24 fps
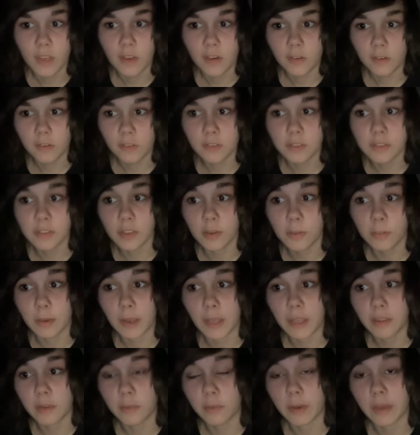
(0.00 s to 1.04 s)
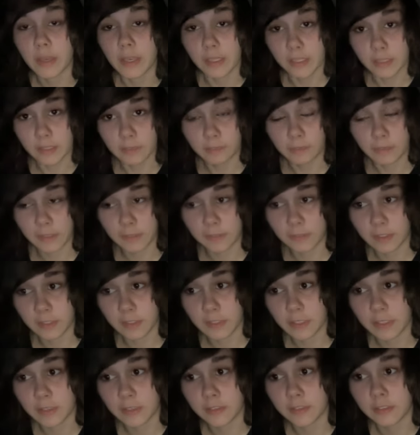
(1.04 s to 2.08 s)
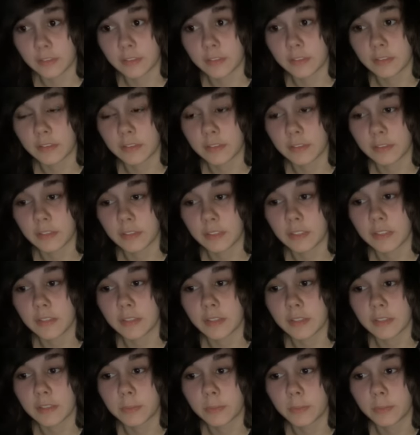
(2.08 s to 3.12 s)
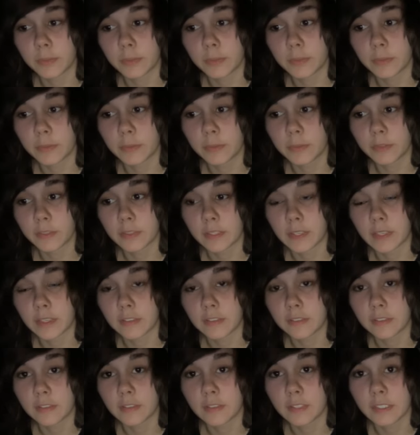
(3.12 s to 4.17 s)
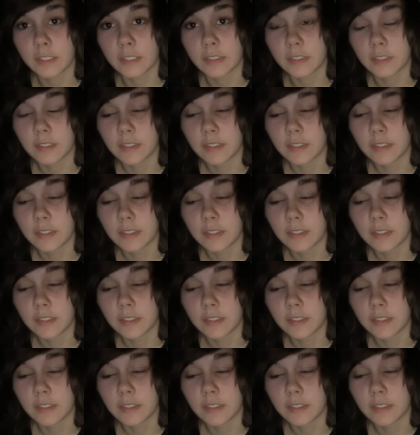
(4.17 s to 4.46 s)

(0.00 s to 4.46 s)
Also, by the way, his favorite color is he likes blue and green.